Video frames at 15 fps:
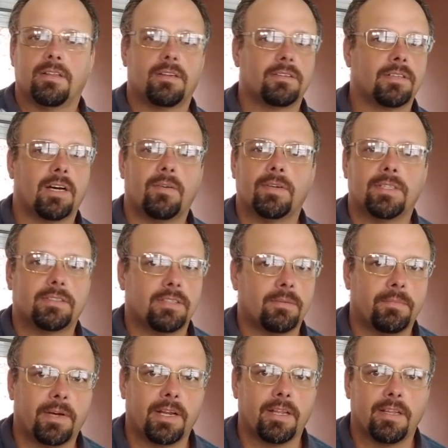there's always
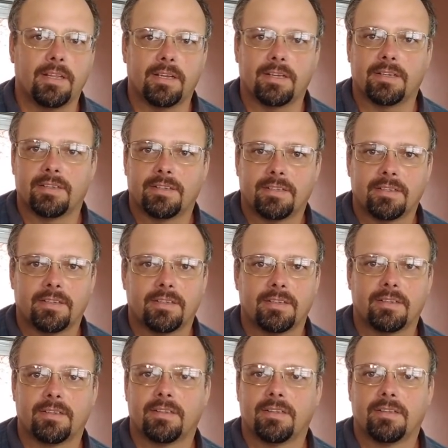somebody, I
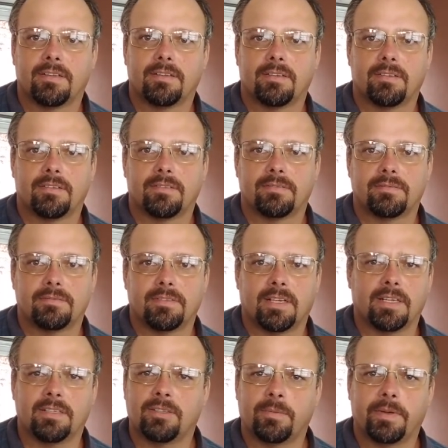
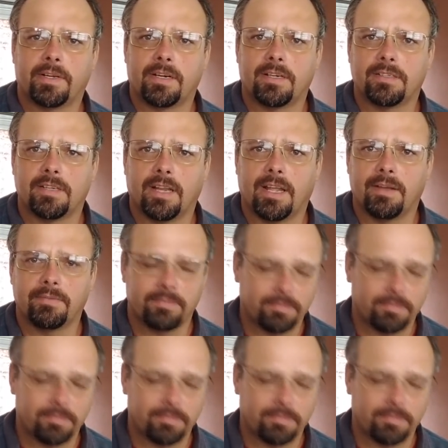guess nobody carries a knife,